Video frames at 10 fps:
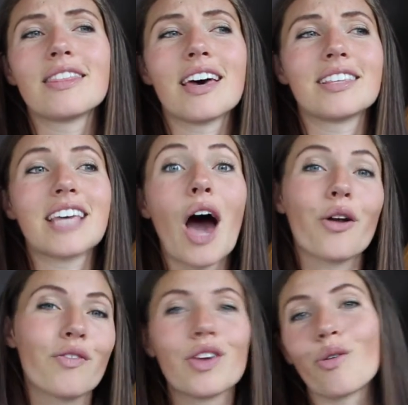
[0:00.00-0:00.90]
that's
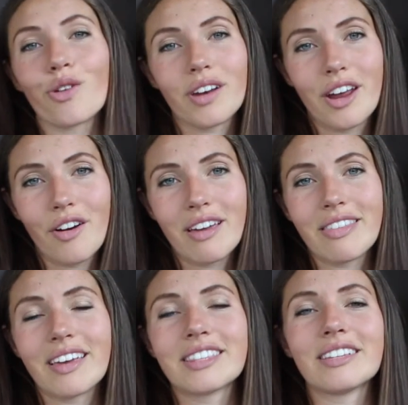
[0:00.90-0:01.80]
out of the ordinary,
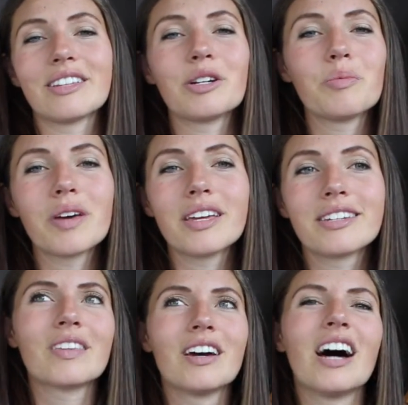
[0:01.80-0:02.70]
that's a little
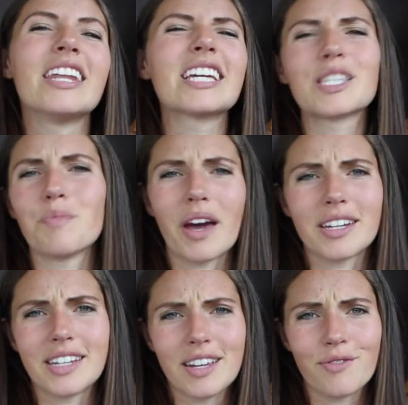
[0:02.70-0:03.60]
bit
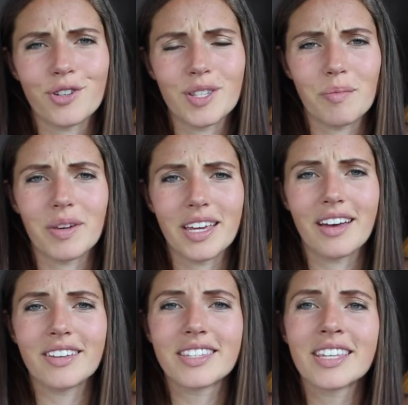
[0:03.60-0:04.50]
unexpected for somebody
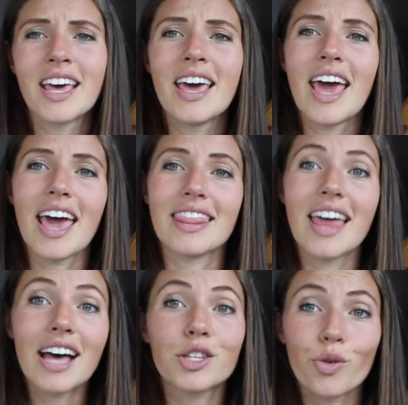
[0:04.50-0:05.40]
else. And
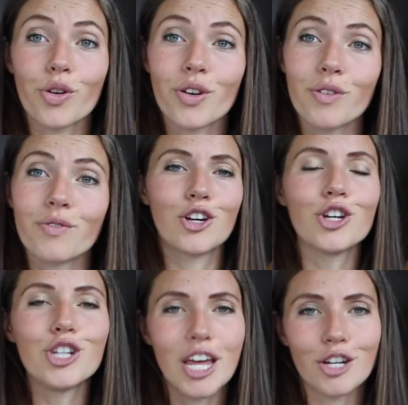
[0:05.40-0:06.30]
that sort of
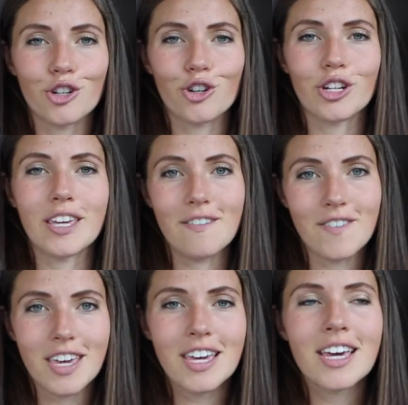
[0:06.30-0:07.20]
good-natured
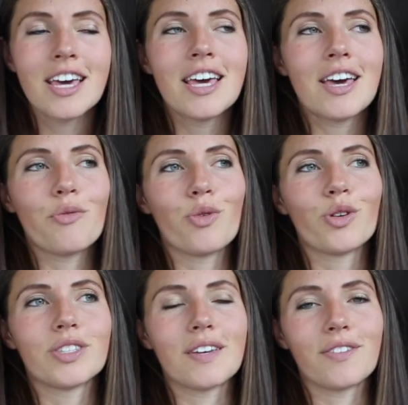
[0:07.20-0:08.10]
giving
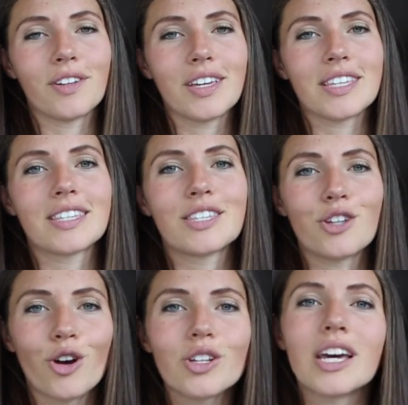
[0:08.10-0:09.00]
will definitely
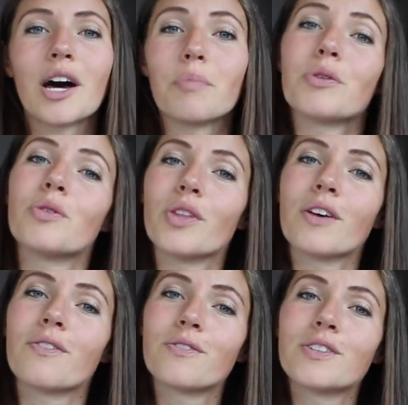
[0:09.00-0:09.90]
start to help you
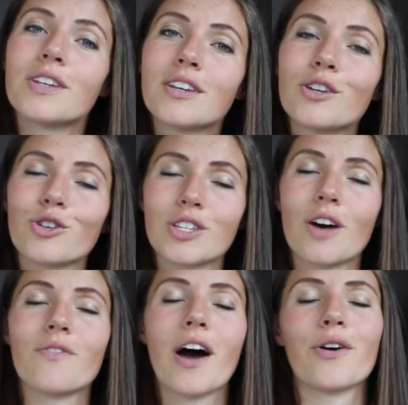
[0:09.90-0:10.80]
lift
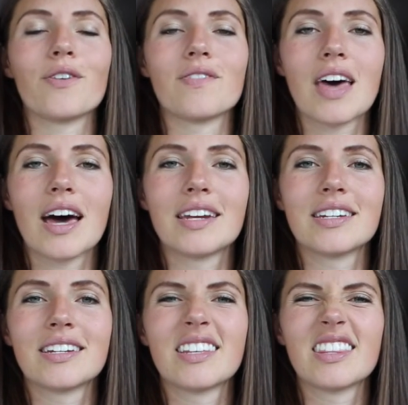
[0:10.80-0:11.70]
yourself out of that